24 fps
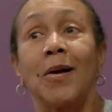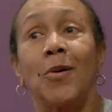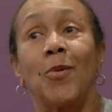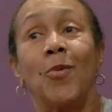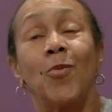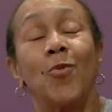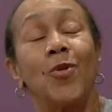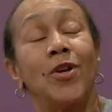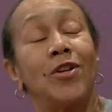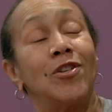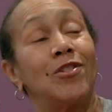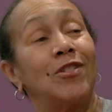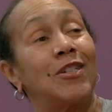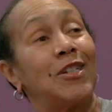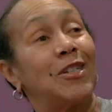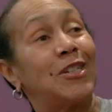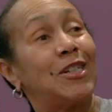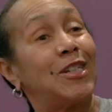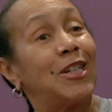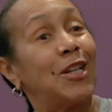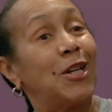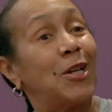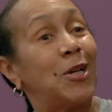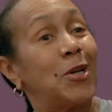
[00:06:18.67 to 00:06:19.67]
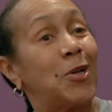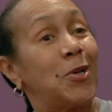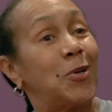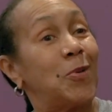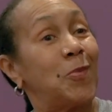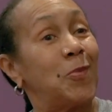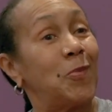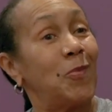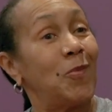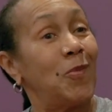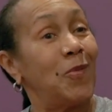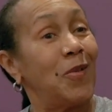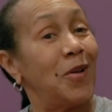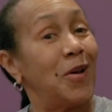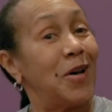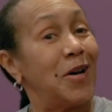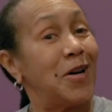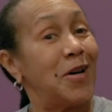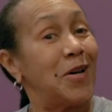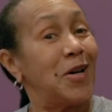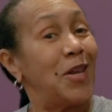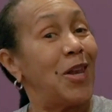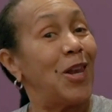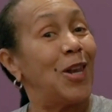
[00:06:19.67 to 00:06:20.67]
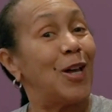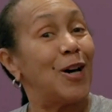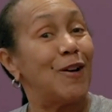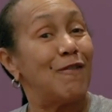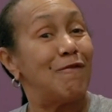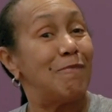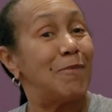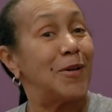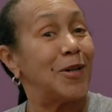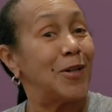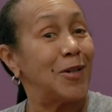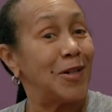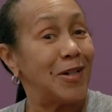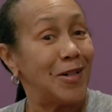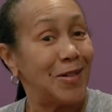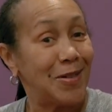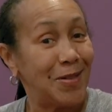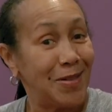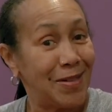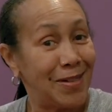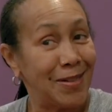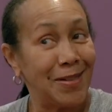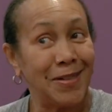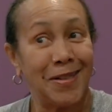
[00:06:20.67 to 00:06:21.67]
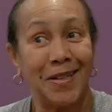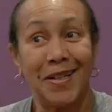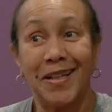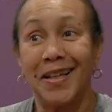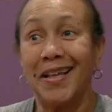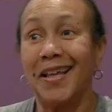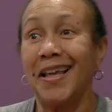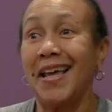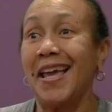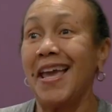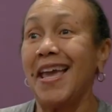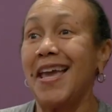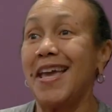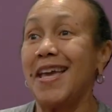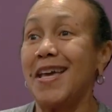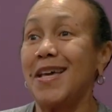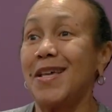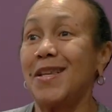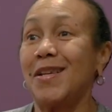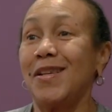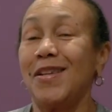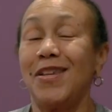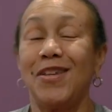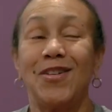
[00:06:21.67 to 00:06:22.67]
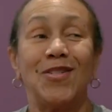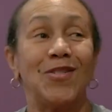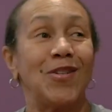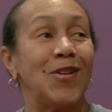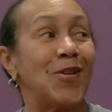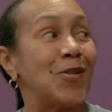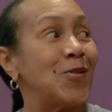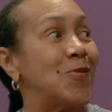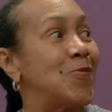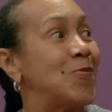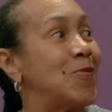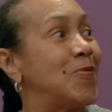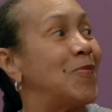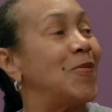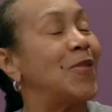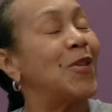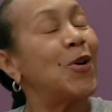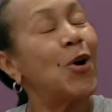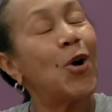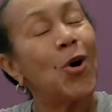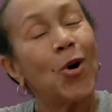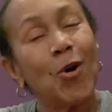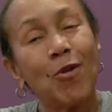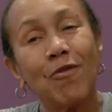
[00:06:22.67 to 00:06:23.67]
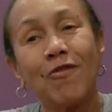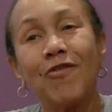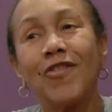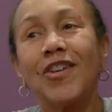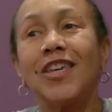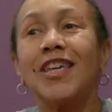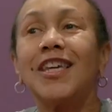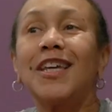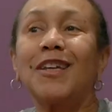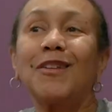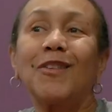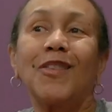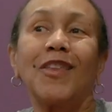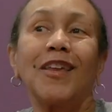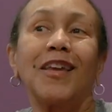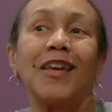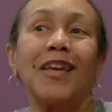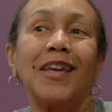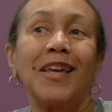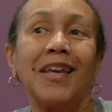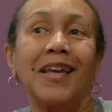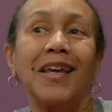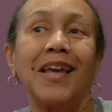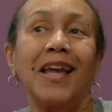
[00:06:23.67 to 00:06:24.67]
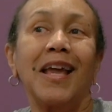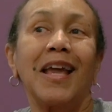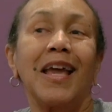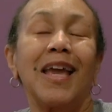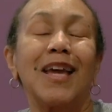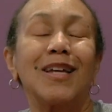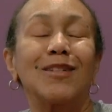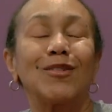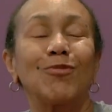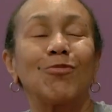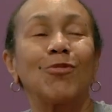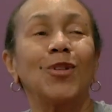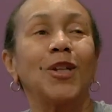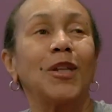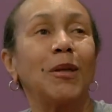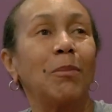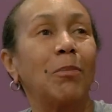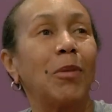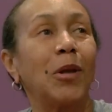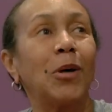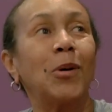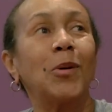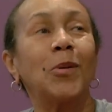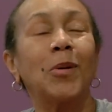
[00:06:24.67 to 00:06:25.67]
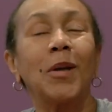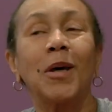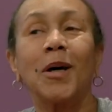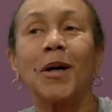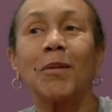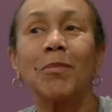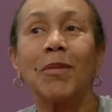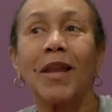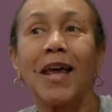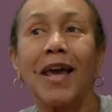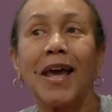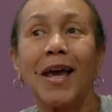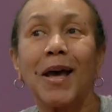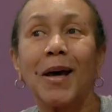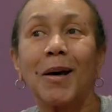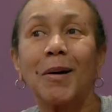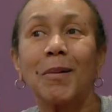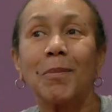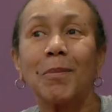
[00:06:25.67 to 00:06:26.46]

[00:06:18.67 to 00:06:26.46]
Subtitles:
we used to sell Love Burgers. And, the whole vegan thing has really blown up now.